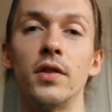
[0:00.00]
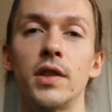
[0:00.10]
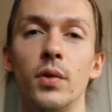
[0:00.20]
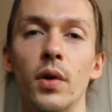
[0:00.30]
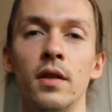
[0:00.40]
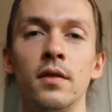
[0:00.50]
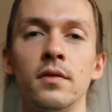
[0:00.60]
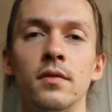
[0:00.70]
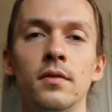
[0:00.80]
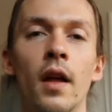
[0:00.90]
string.
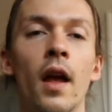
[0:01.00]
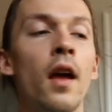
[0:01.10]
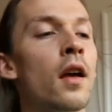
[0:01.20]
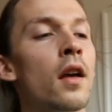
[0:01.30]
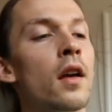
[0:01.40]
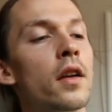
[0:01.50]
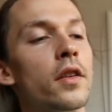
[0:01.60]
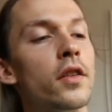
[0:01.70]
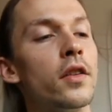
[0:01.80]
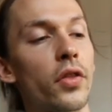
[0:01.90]

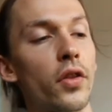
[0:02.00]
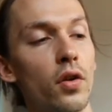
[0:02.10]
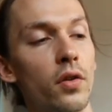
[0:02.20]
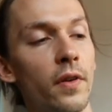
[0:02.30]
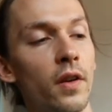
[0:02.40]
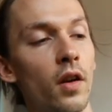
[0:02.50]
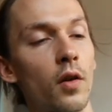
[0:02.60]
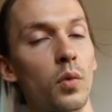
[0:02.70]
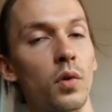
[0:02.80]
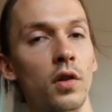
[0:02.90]
Your third
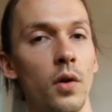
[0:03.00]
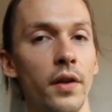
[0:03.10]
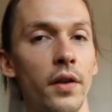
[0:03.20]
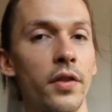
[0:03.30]
finger will go on the